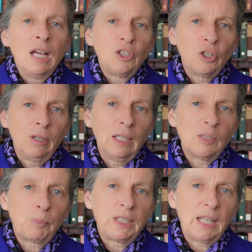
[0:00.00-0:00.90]
During
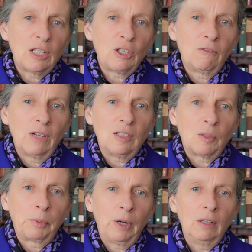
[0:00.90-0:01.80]
his protection visa
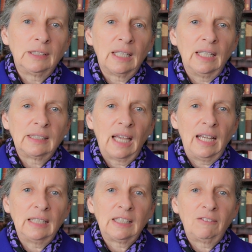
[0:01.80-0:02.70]
process,
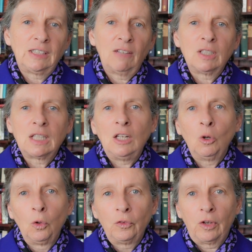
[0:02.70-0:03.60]
ASF17
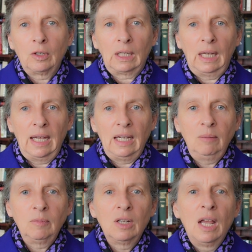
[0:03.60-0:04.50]
also
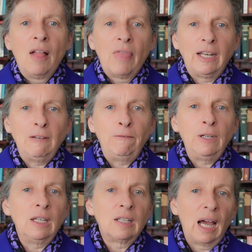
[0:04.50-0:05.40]
claimed that he
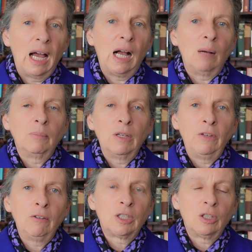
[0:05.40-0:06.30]
feared harm if
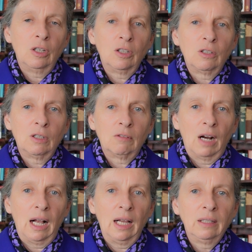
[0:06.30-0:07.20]
he returned to
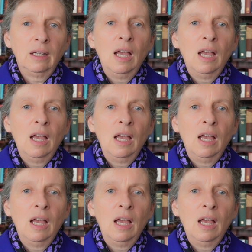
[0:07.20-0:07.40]
Iran